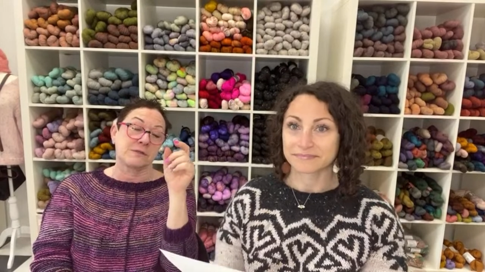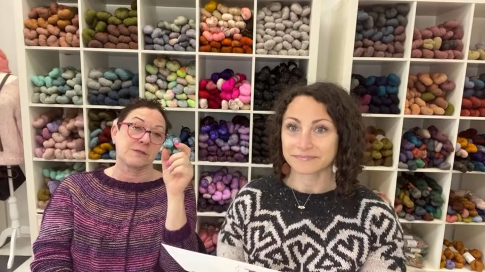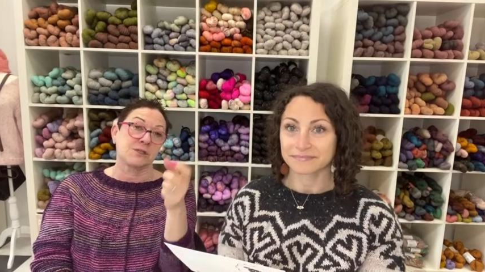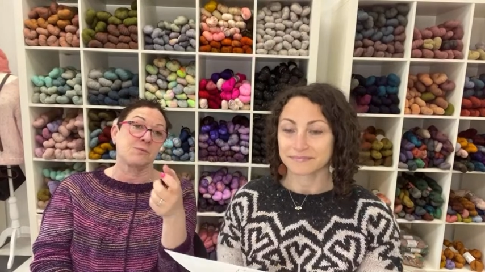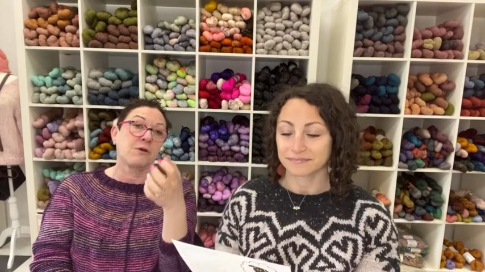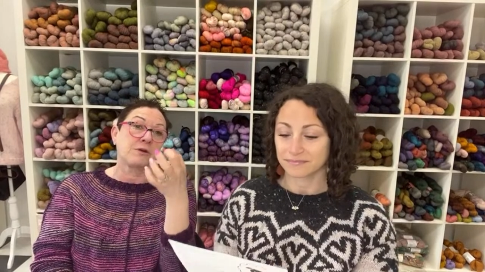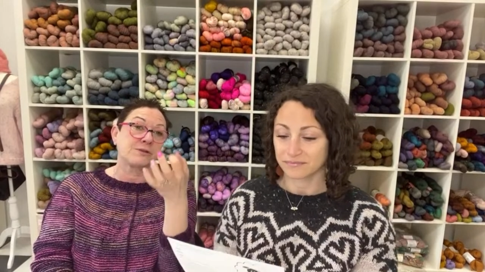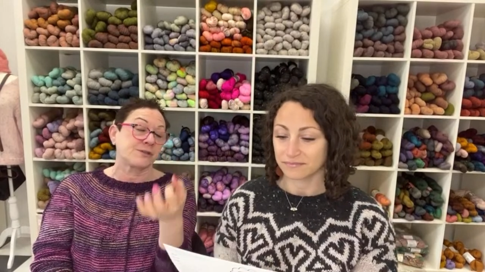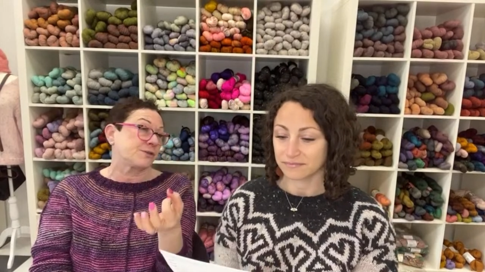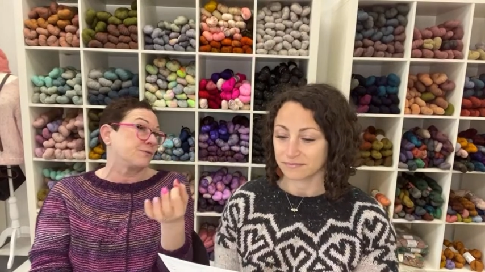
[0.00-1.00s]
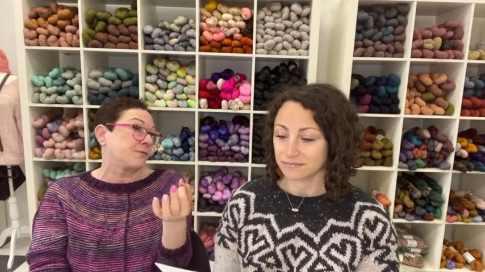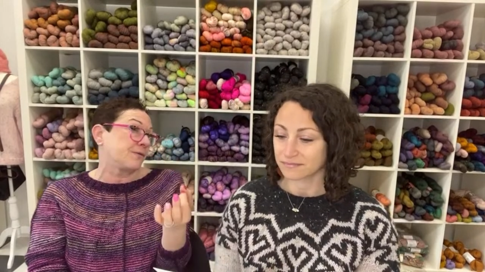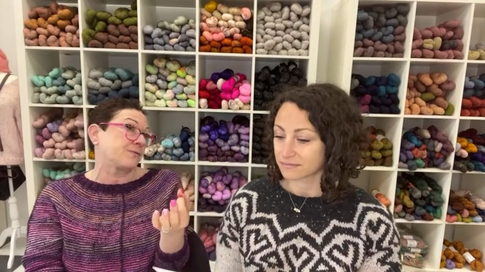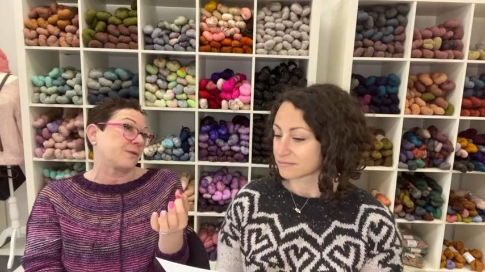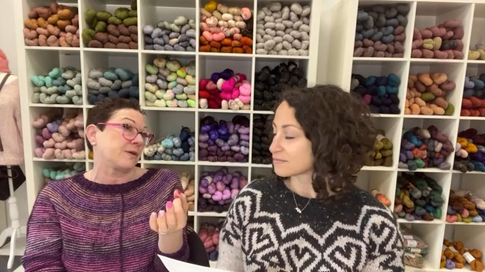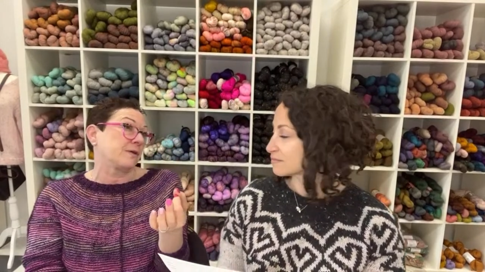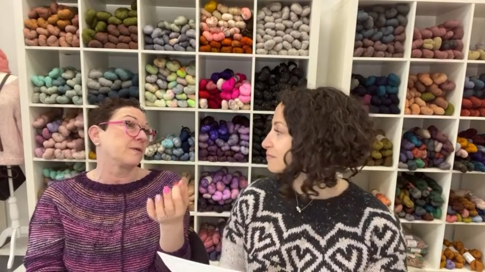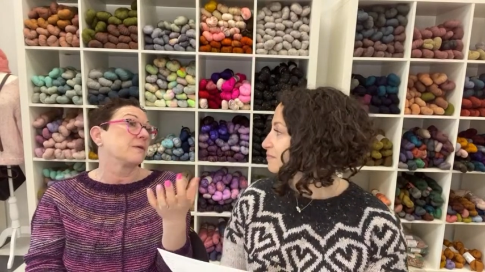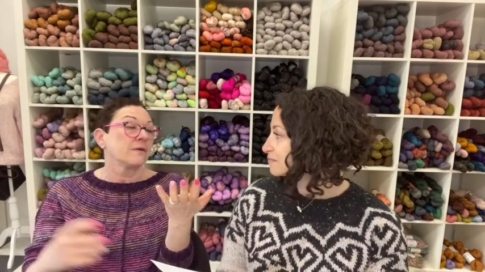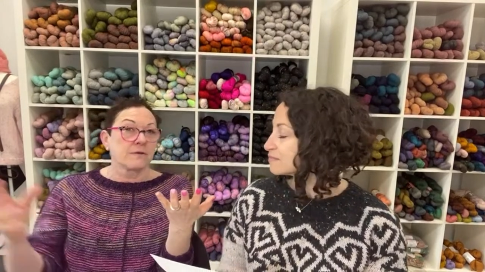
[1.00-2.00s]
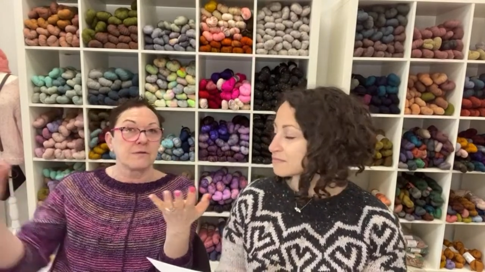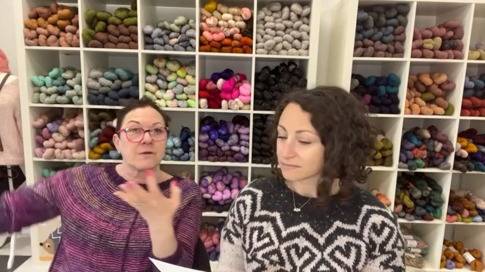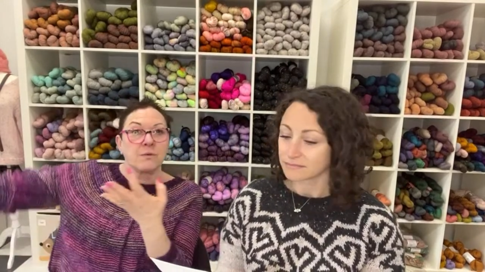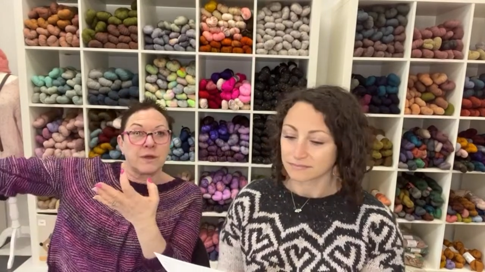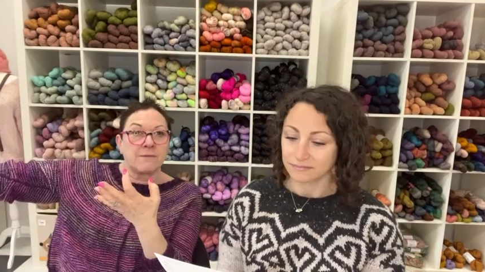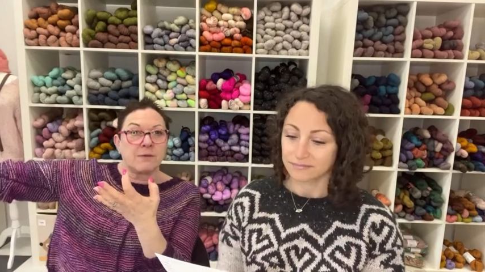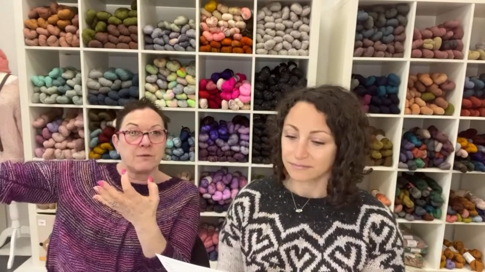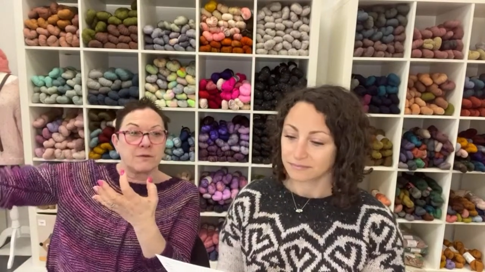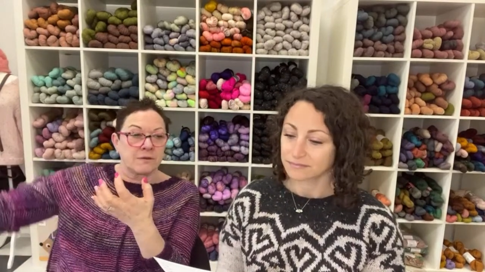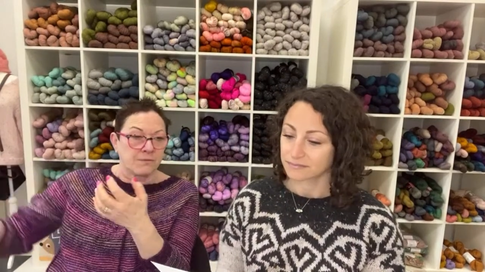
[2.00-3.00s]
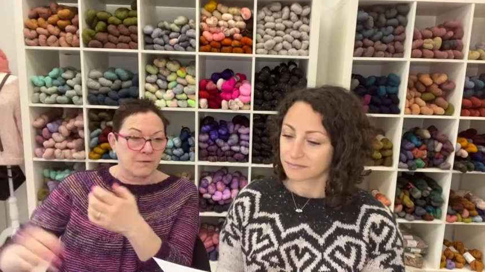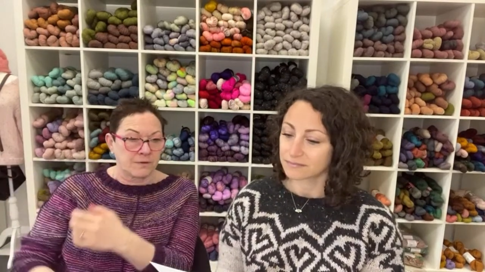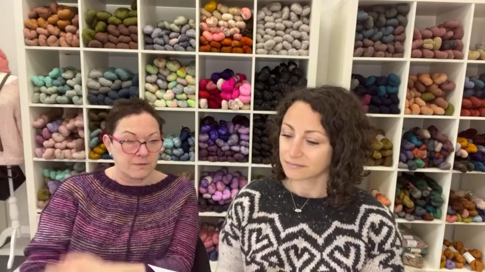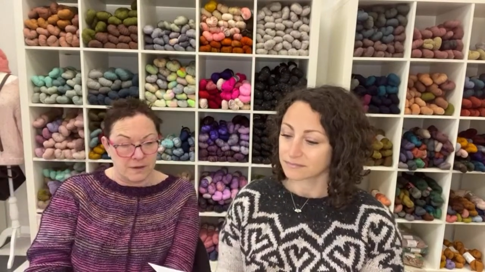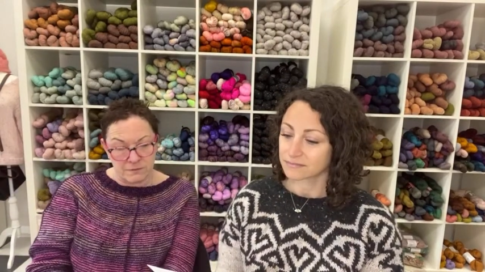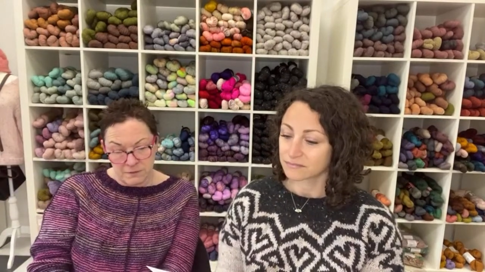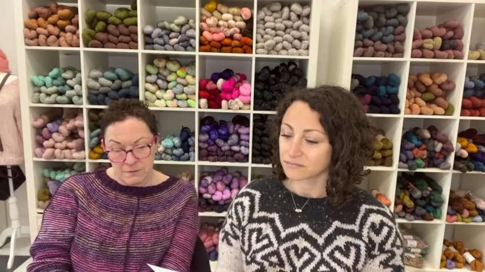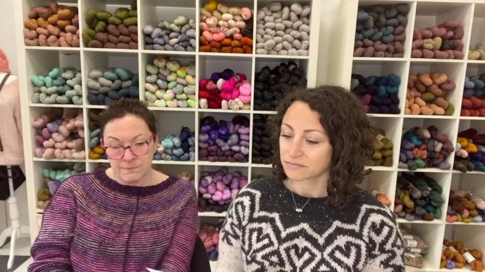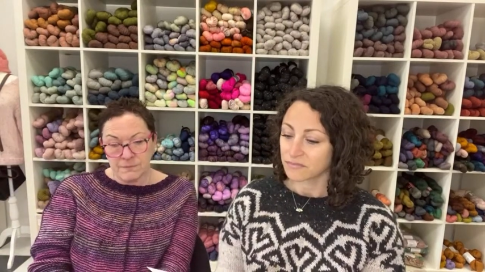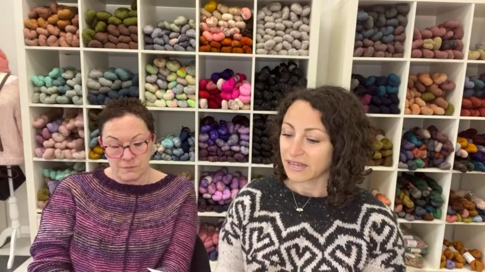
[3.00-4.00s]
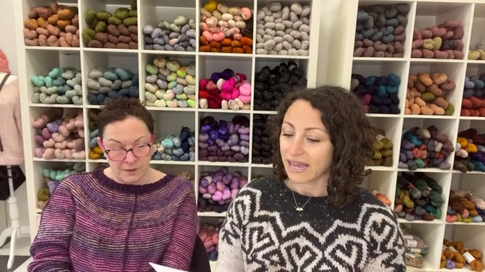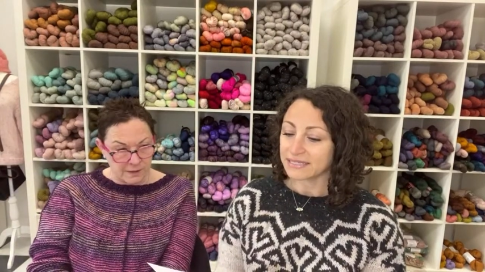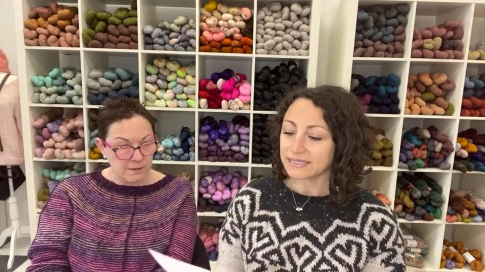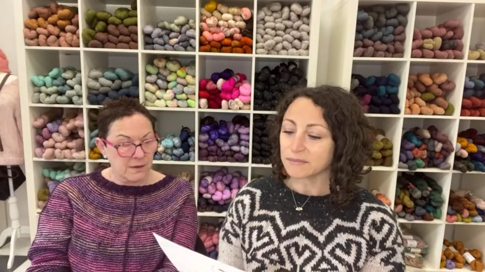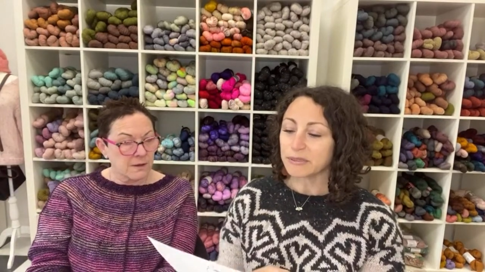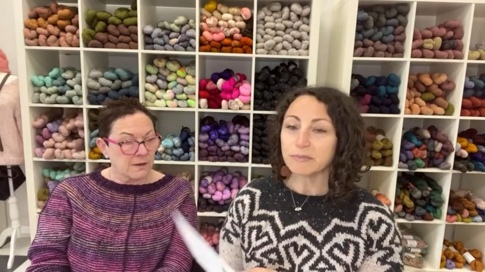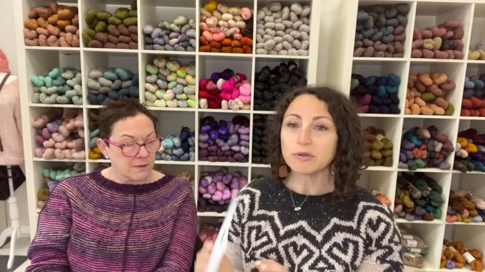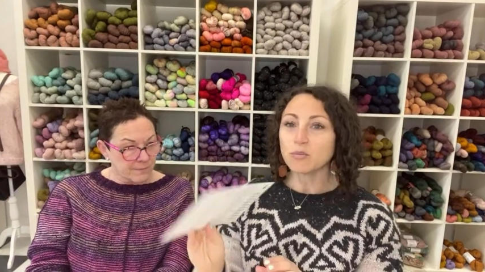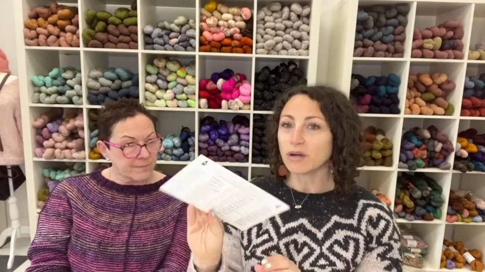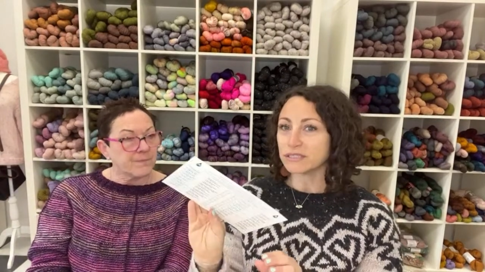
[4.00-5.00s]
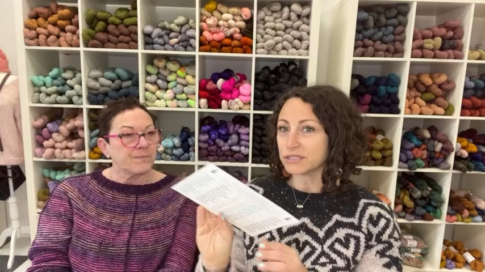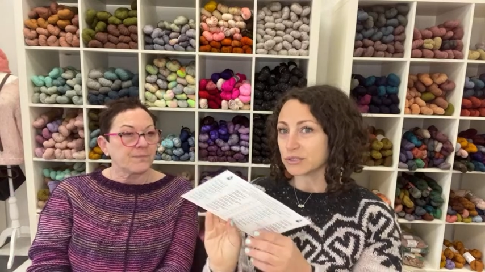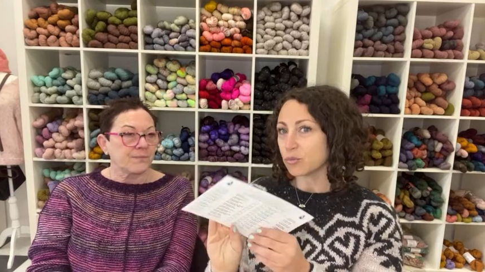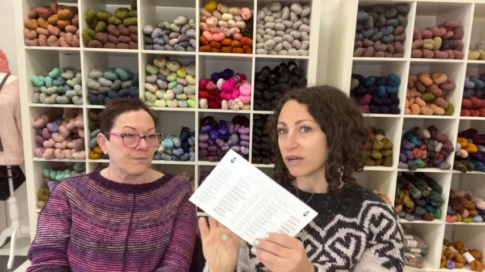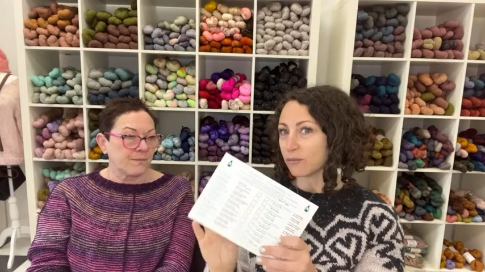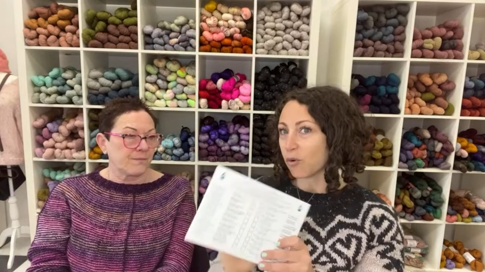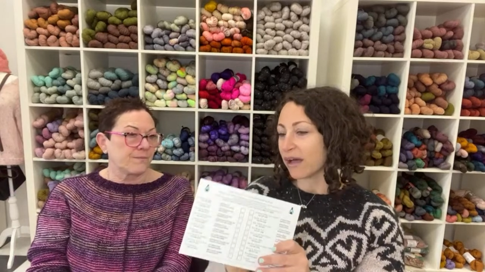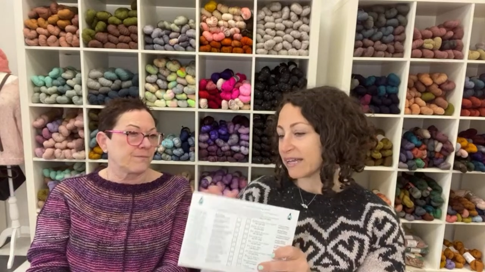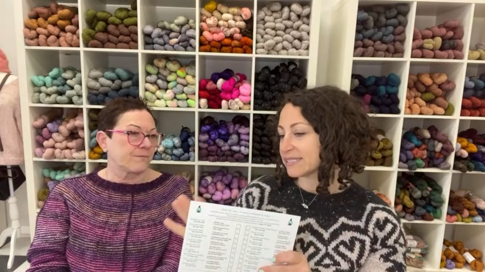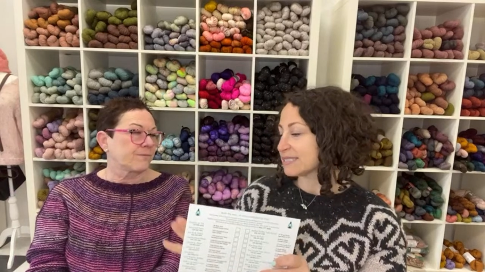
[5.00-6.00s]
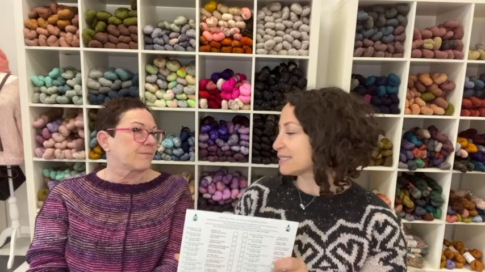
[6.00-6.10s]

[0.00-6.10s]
Speaker 1: stitch marker's two fifty. So we have those at the front desk. Okay. And
Speaker 2: some people wonder what why it's